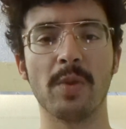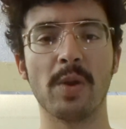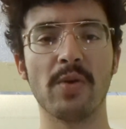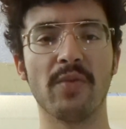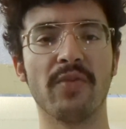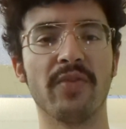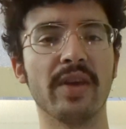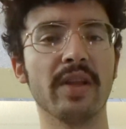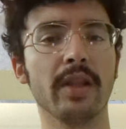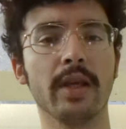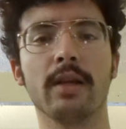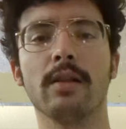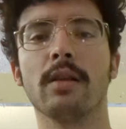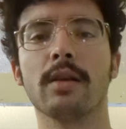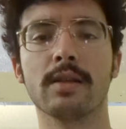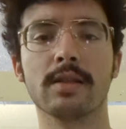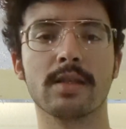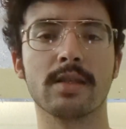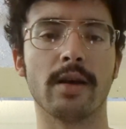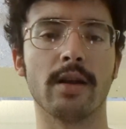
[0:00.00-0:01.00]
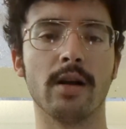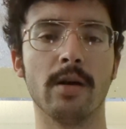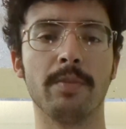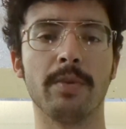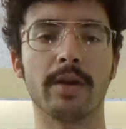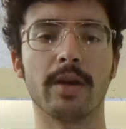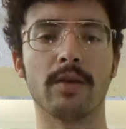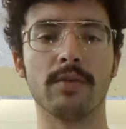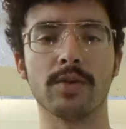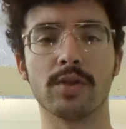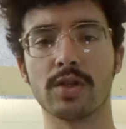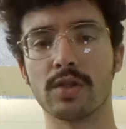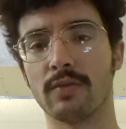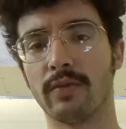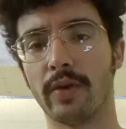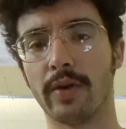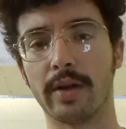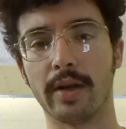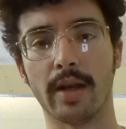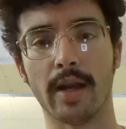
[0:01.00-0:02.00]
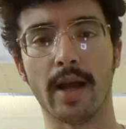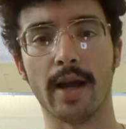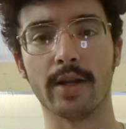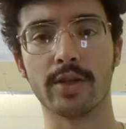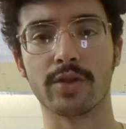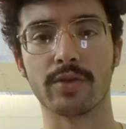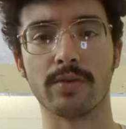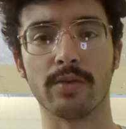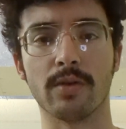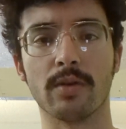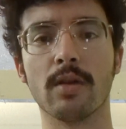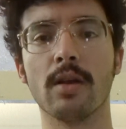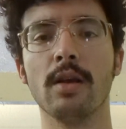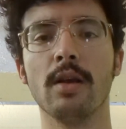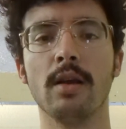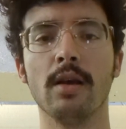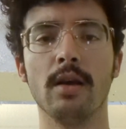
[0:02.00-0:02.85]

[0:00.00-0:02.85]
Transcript: feeling like set up, like it was just very natural,